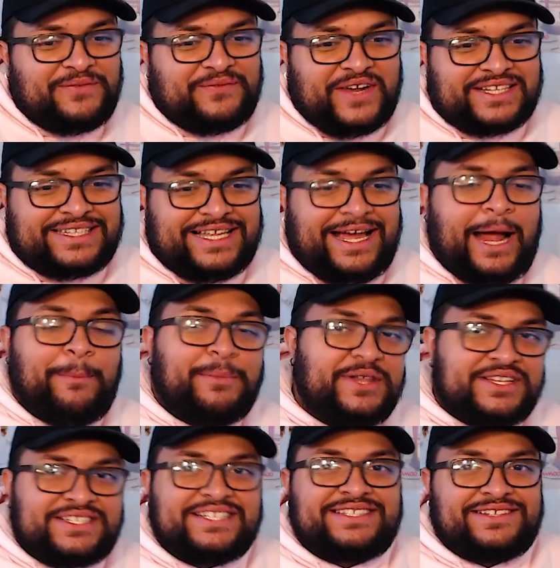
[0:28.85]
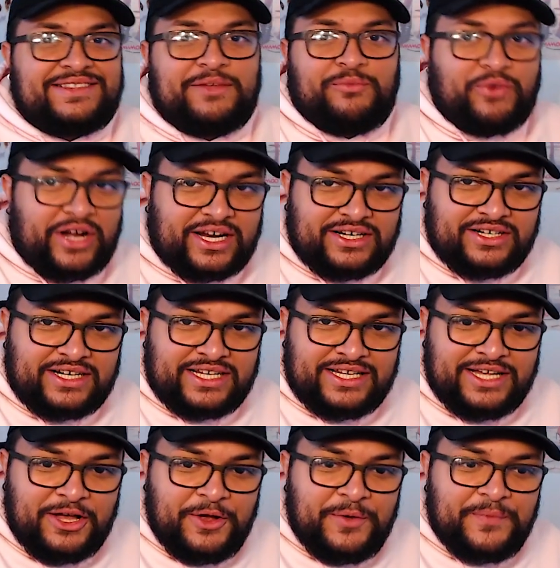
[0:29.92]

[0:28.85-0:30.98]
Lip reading: fact that I'm listening to them regularly.